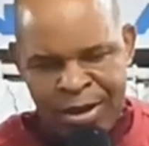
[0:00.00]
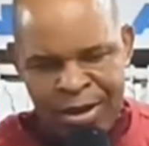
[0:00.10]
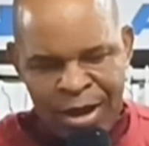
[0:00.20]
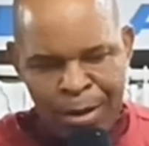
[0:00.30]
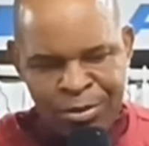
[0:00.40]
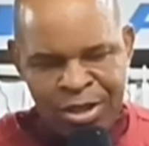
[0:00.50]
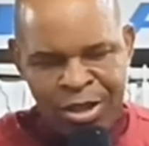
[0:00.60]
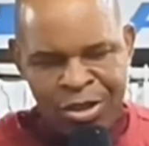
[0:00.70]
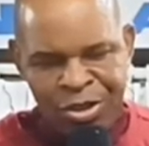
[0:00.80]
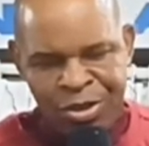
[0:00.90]
I'm
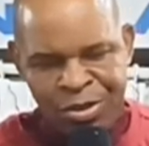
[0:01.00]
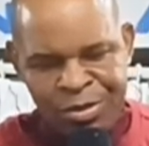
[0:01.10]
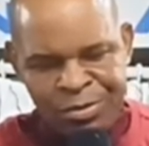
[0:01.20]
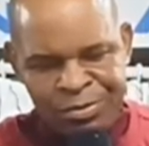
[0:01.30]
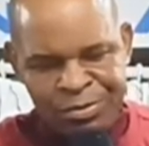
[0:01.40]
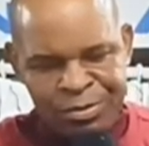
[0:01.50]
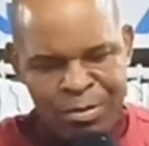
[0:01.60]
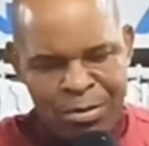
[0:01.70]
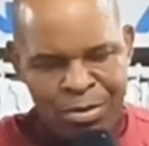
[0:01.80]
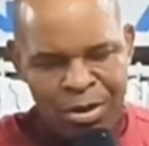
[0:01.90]
telling you,
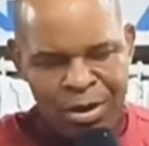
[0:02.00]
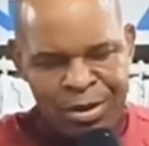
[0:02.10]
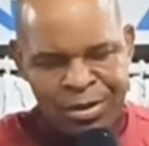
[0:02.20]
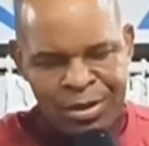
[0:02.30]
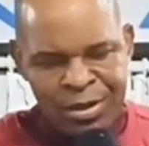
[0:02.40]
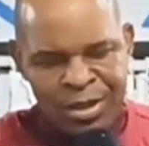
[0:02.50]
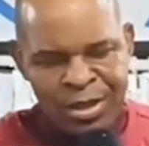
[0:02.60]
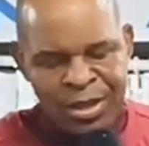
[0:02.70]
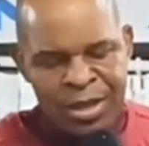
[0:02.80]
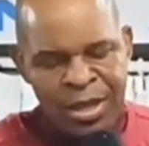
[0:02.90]
my brother.
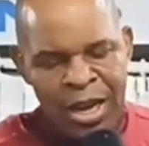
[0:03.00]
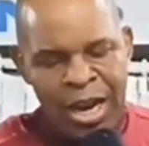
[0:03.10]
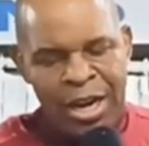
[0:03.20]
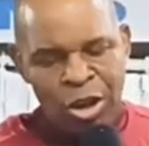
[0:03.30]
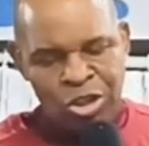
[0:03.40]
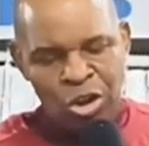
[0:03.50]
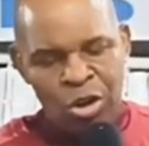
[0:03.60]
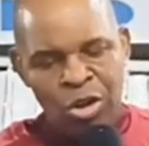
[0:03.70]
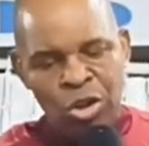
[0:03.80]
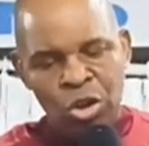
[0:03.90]
And
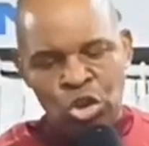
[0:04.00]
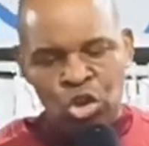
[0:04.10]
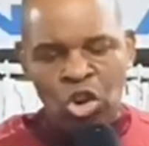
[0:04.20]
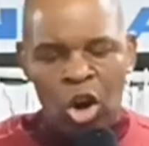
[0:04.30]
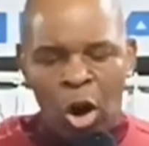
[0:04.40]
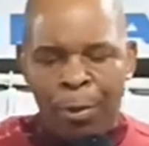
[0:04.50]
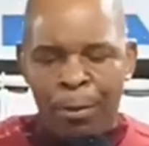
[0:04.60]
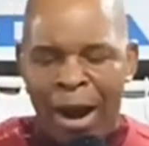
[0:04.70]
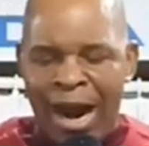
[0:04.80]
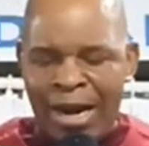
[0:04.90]
also, do not
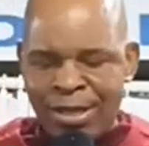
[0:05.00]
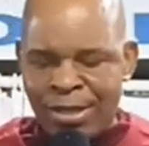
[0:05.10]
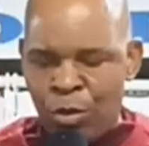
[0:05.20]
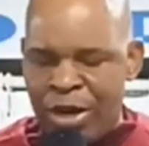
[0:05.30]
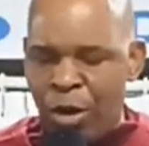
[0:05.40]
compromise with the